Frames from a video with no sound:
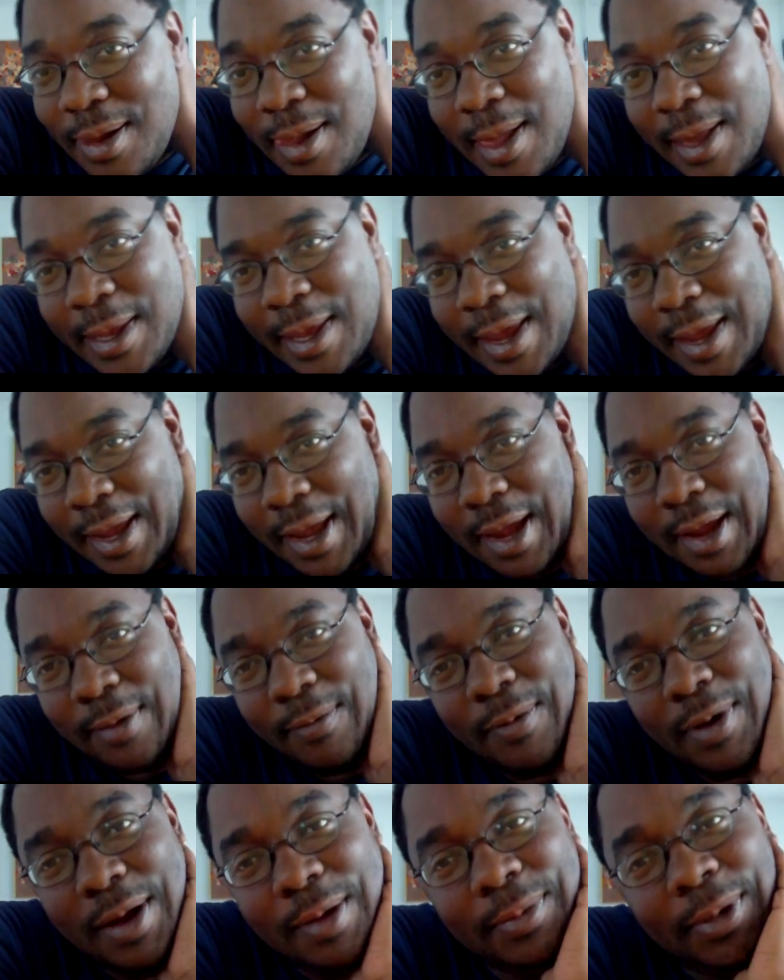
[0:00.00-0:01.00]
aka
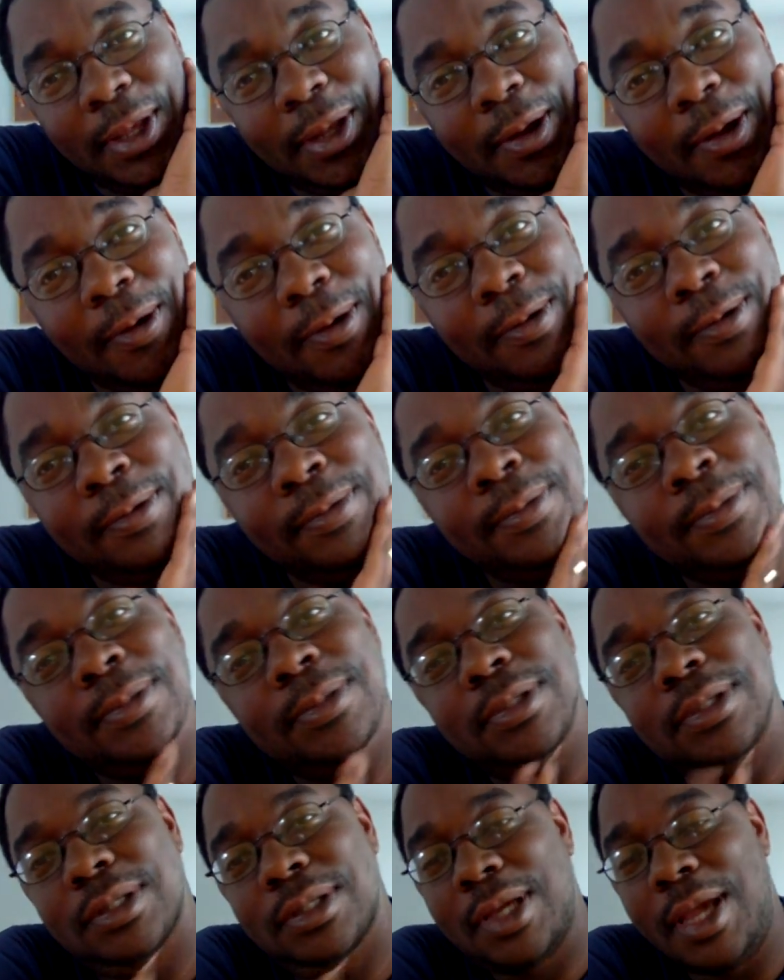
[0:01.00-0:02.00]
Romneto,
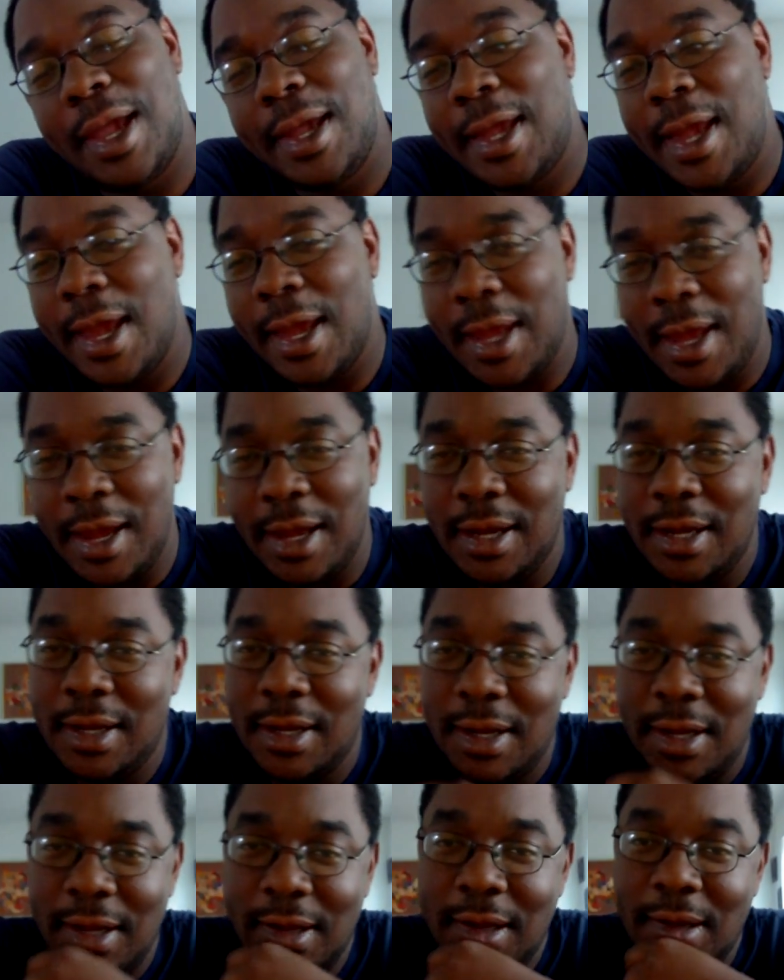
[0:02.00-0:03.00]
aka
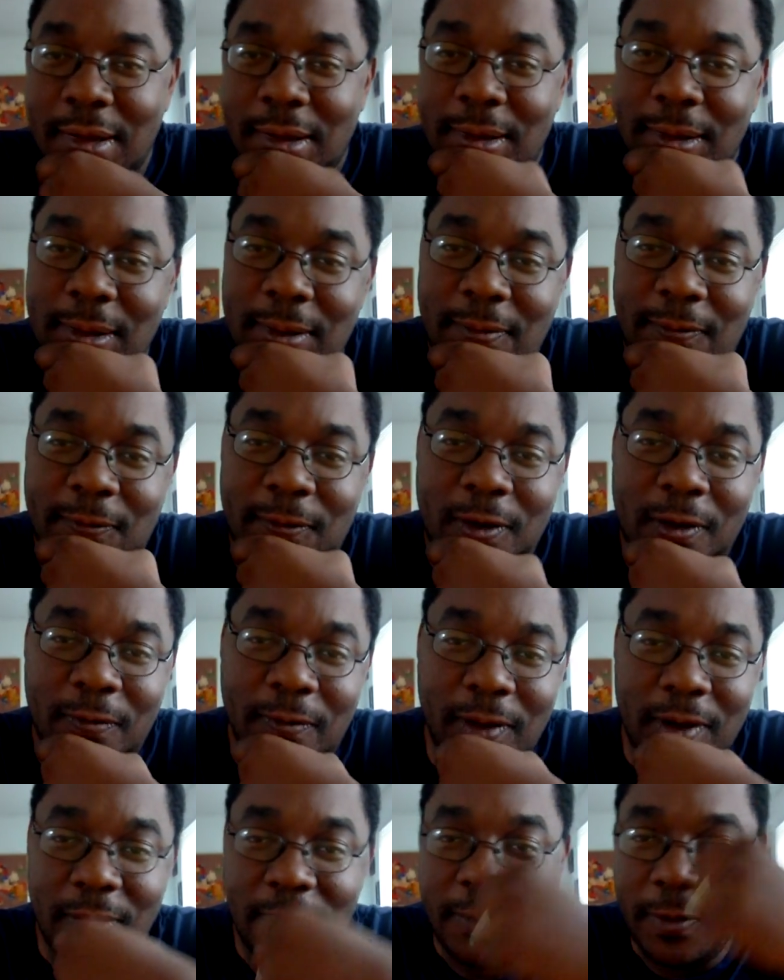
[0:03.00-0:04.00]
the
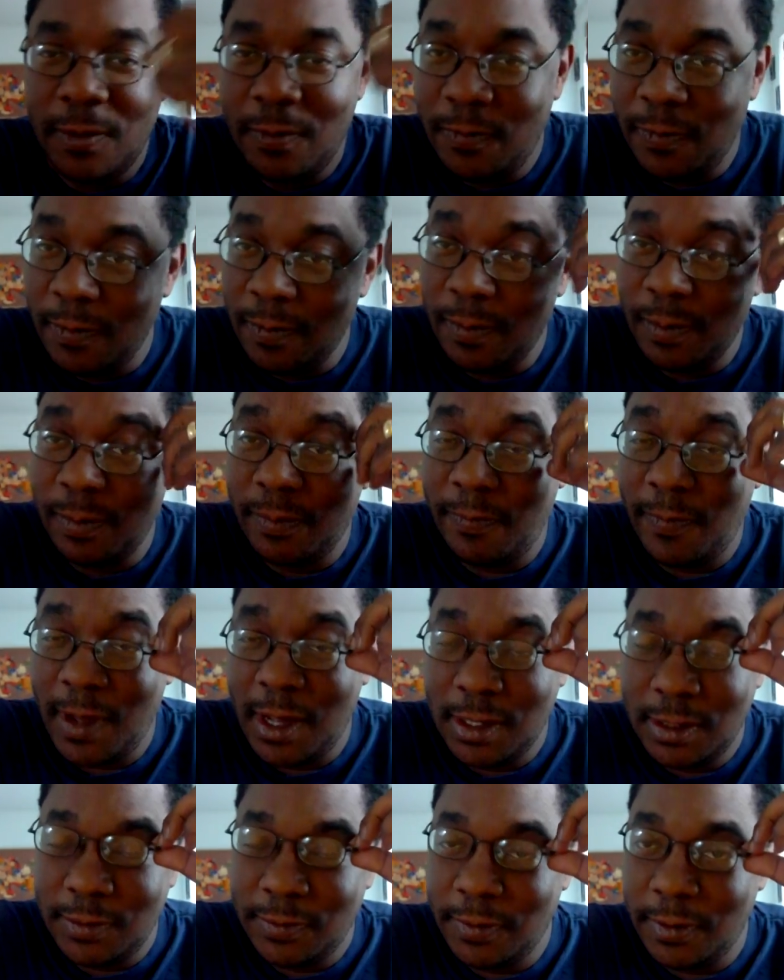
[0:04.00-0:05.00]
fourth interview from
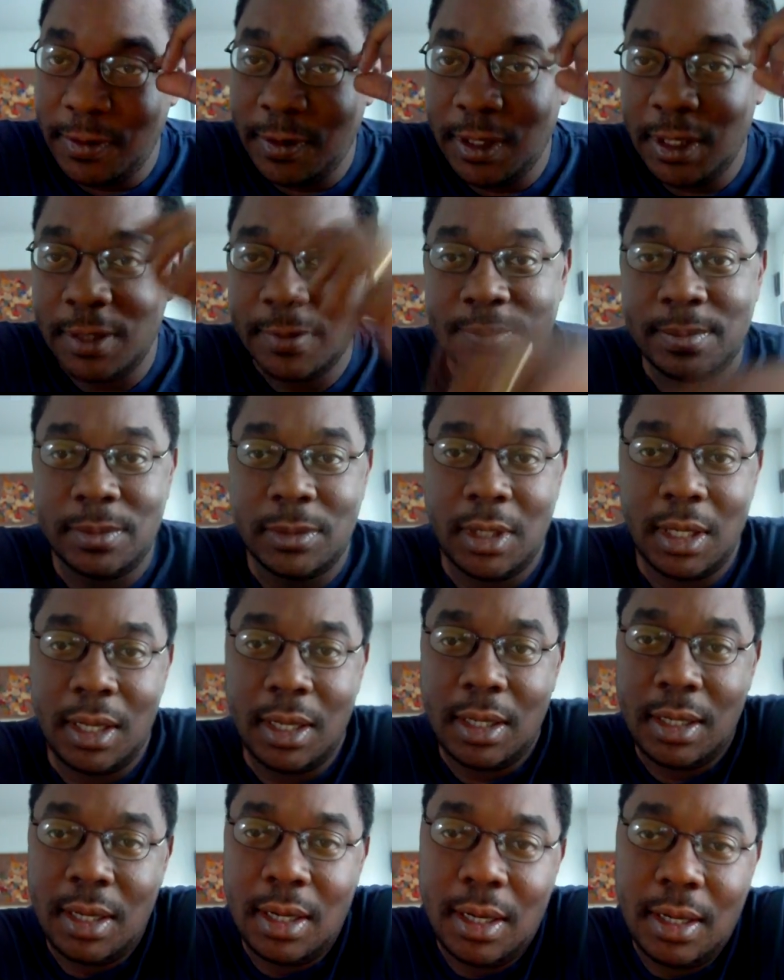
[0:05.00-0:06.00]
Fighter's Fury,
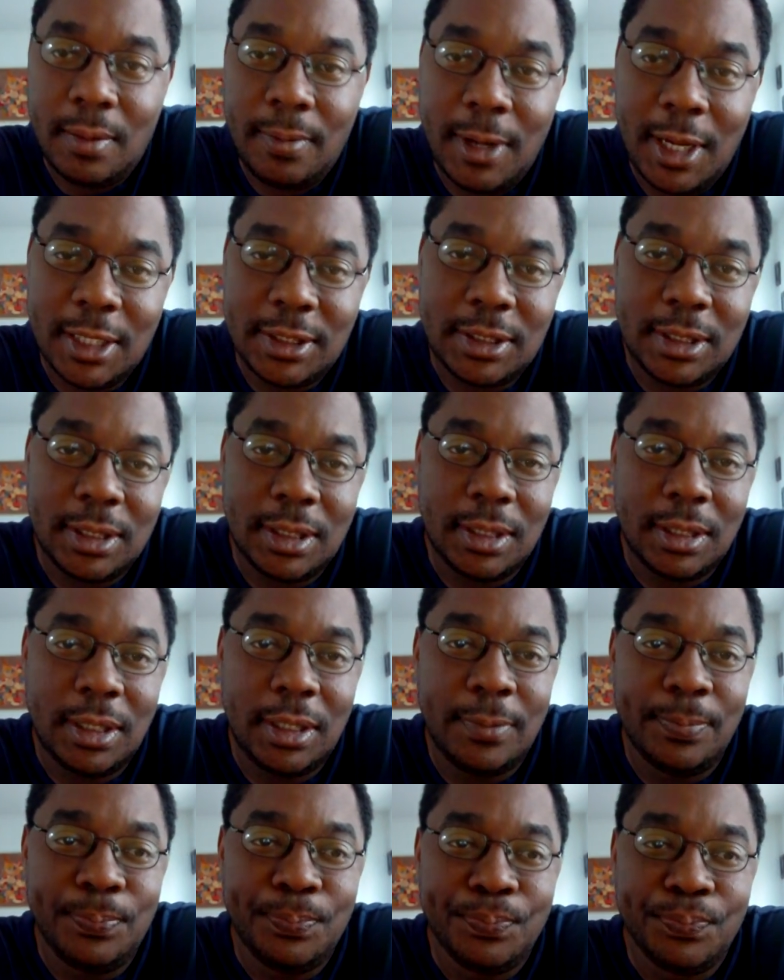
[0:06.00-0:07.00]
and
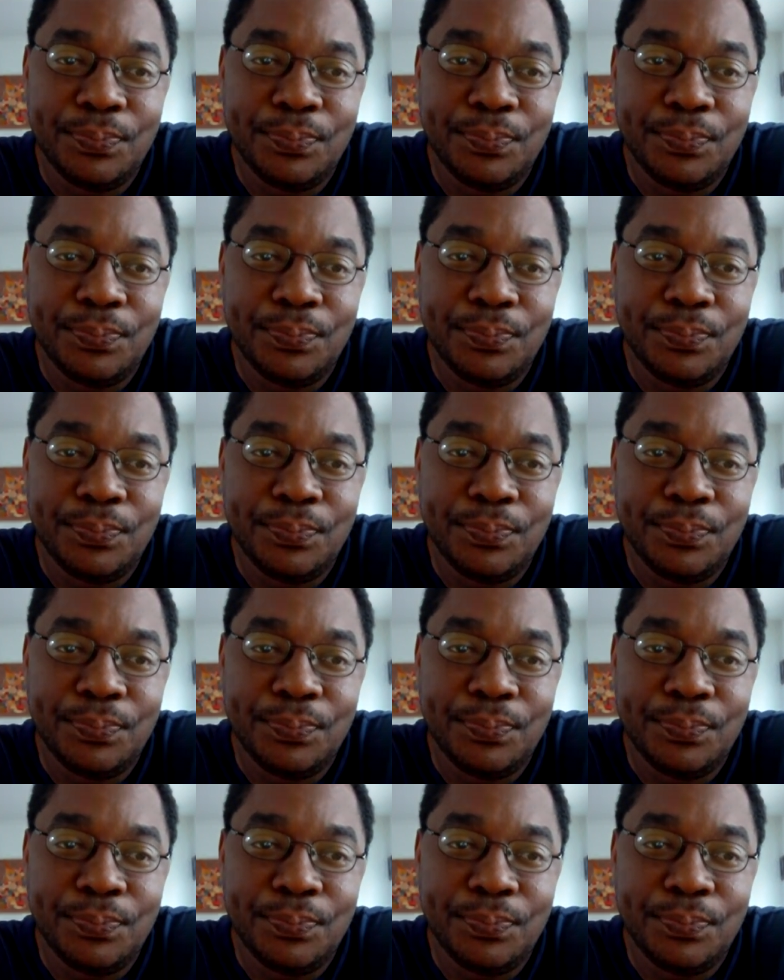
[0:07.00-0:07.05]
basically